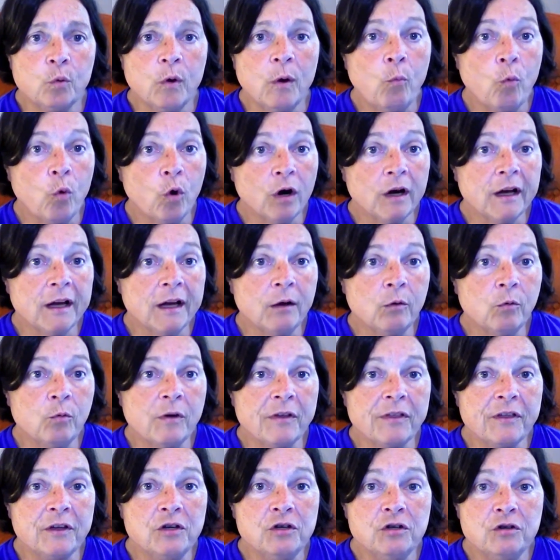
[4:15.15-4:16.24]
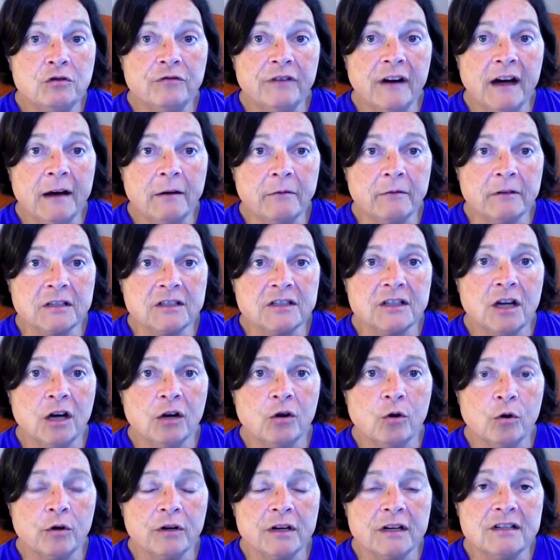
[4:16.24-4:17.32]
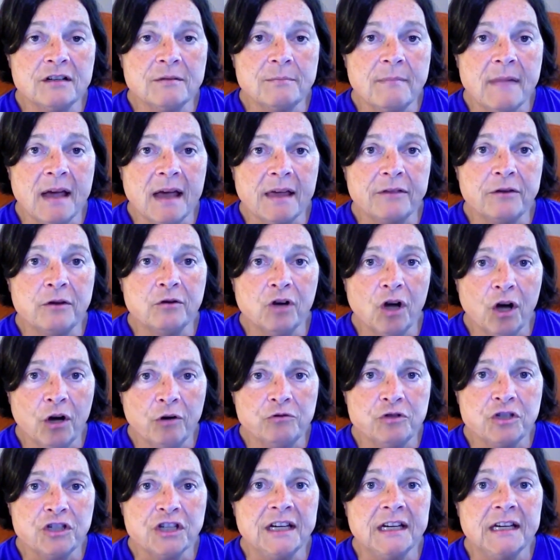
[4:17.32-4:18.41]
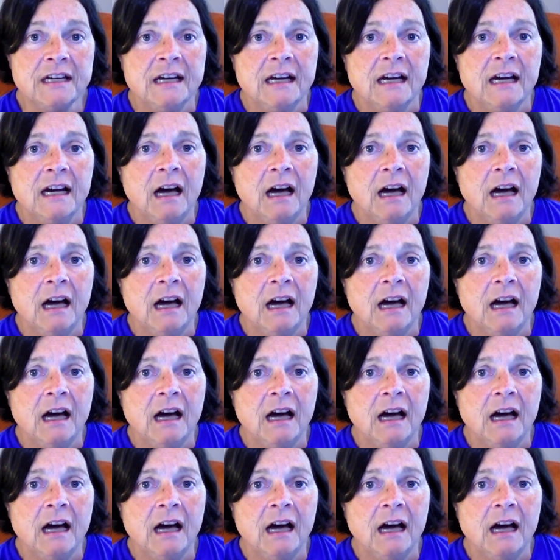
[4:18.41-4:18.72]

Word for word: when working with a new virus, according to Matthew Koci,